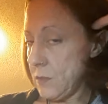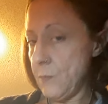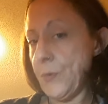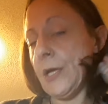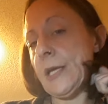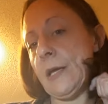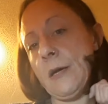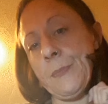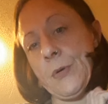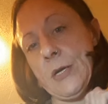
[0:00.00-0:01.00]
I'm picking
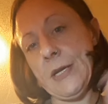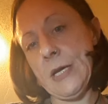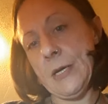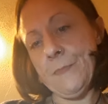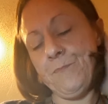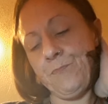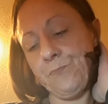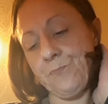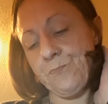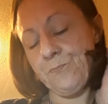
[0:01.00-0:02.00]
up on
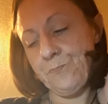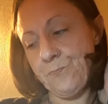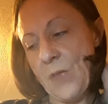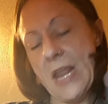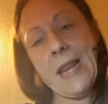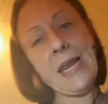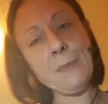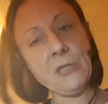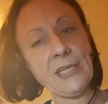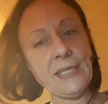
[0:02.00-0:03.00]

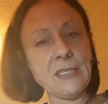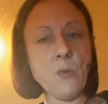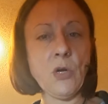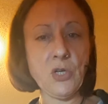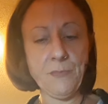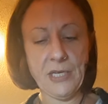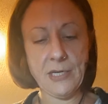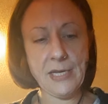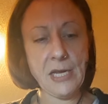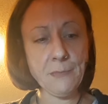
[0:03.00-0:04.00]
enabling. Someone could be
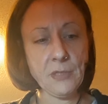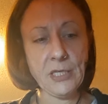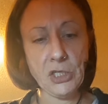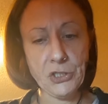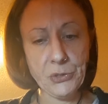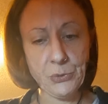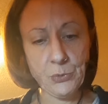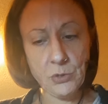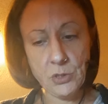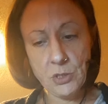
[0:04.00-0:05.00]
enabling
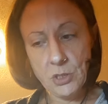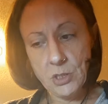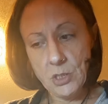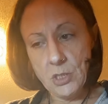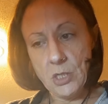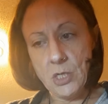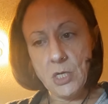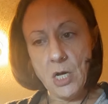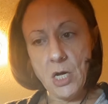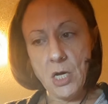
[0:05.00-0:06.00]
you.
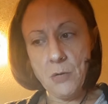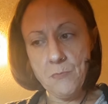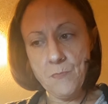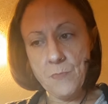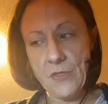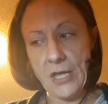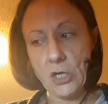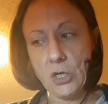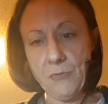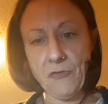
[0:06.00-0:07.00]
They
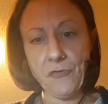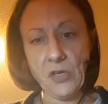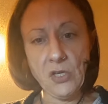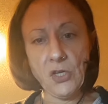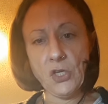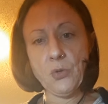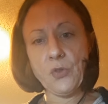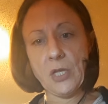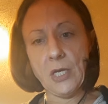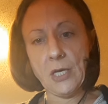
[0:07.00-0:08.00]
be feeding you
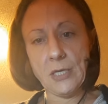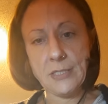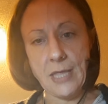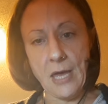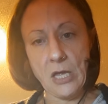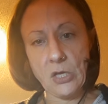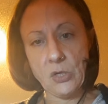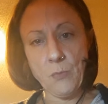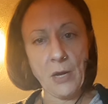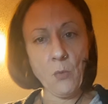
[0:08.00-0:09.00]
things that
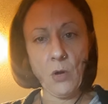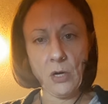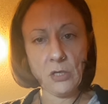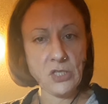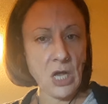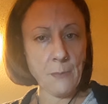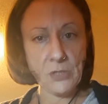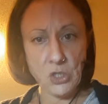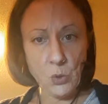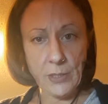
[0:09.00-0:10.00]
you might want to
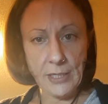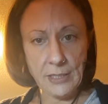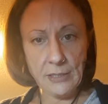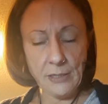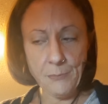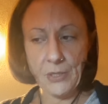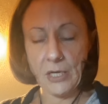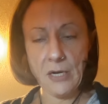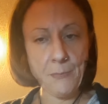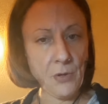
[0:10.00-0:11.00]
stop doing. I'm
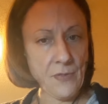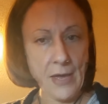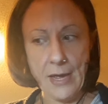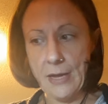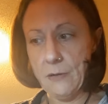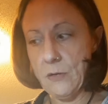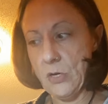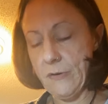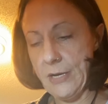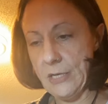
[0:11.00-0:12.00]
picking up on that.
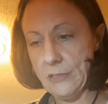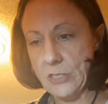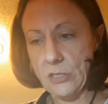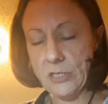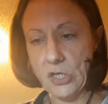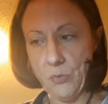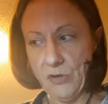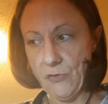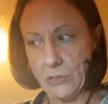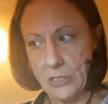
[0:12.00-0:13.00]
All right. So this could
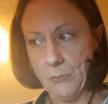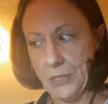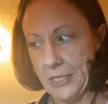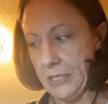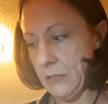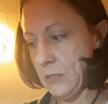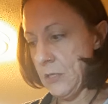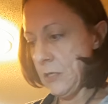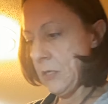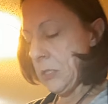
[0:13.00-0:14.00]
be for somebody.
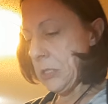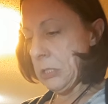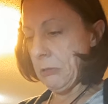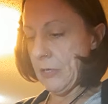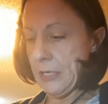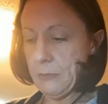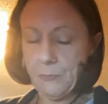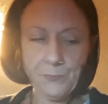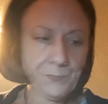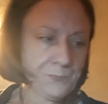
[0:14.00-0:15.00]
All right.
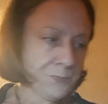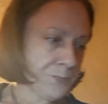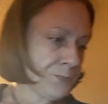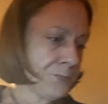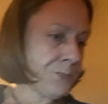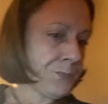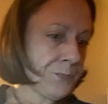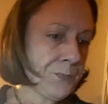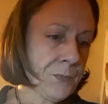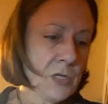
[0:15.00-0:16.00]

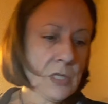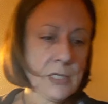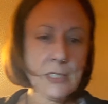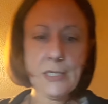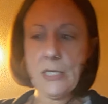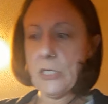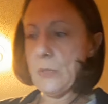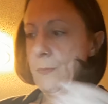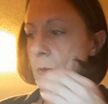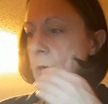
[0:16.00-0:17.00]
Let's see.
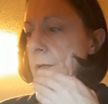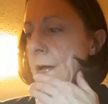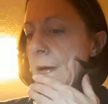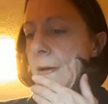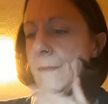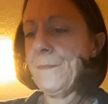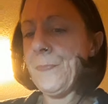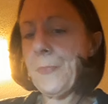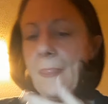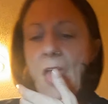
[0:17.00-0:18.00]
Let's pull
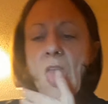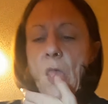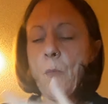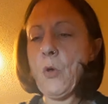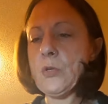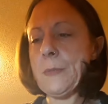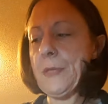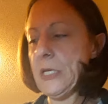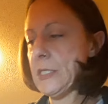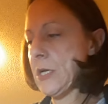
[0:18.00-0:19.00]
some
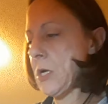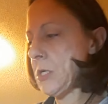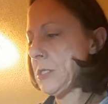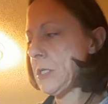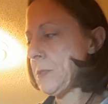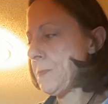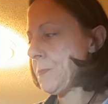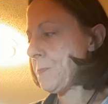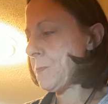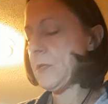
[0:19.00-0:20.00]
of these cards.
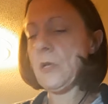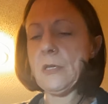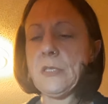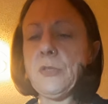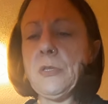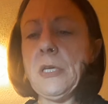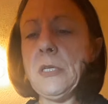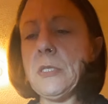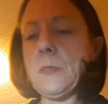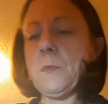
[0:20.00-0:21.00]
No, let's do these.